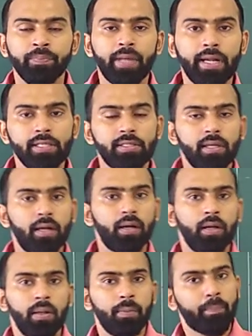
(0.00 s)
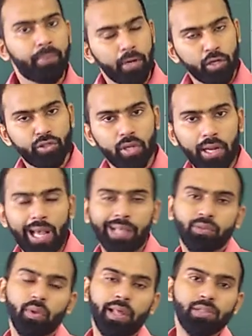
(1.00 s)
that is pressure
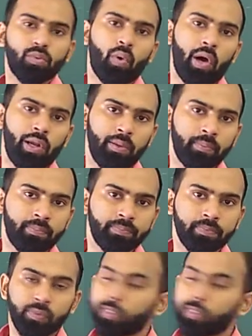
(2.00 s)
as well as volume.